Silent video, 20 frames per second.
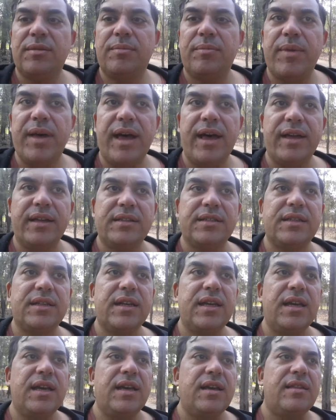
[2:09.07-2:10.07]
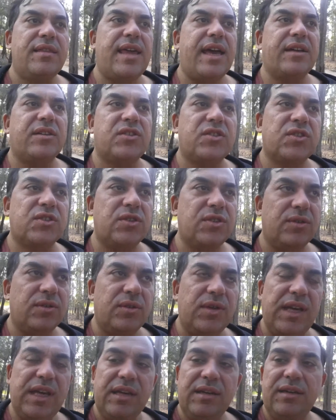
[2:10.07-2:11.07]
but thanks to
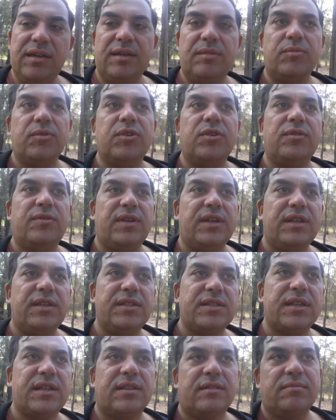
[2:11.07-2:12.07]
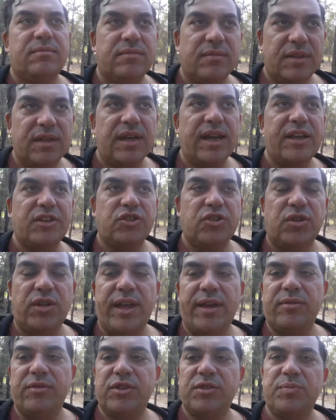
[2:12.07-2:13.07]
Hindi movies and the national
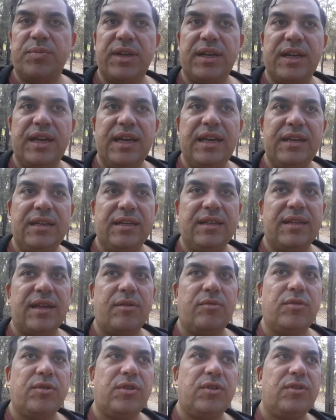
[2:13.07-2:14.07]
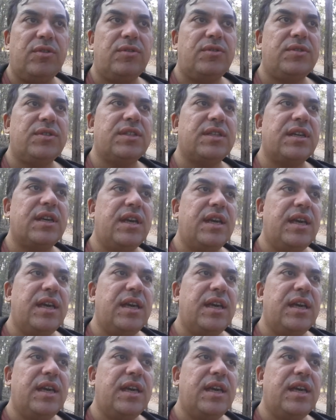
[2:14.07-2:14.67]
language being Hindi, they will use